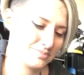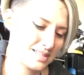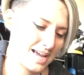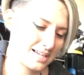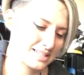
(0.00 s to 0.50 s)

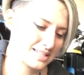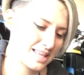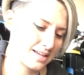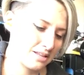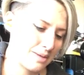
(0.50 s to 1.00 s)
Yeah, because it's
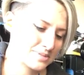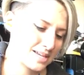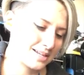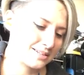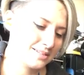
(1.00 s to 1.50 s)
like
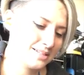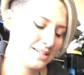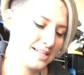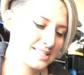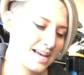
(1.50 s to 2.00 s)
lopsided.
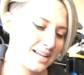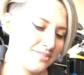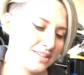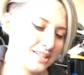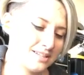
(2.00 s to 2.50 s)
It's not
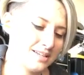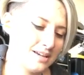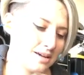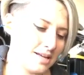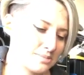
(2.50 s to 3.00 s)
even that
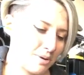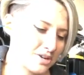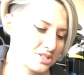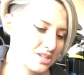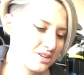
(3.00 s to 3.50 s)
it's
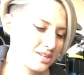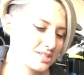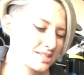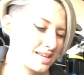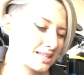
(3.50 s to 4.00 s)
partially crushed.
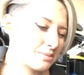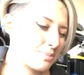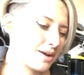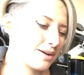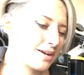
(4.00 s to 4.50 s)
It's like the
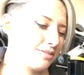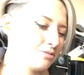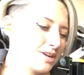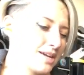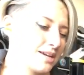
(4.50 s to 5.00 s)
bearing
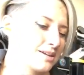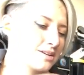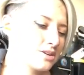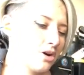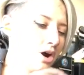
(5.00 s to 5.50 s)
ring
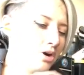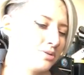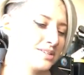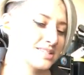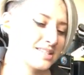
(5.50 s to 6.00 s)
O
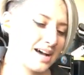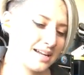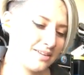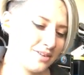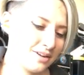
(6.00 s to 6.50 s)
is not
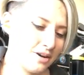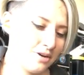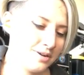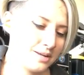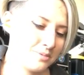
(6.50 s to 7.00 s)
even an
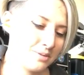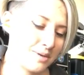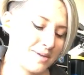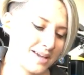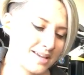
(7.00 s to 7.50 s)
O anymore.
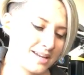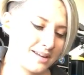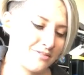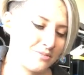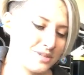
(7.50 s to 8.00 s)
Maybe I can get it
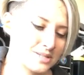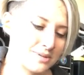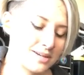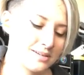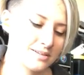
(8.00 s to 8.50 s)
in from this
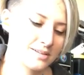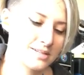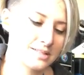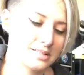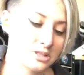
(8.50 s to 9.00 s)
way.
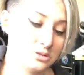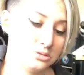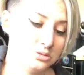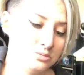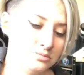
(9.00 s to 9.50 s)

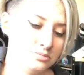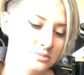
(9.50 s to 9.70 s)
Ooh.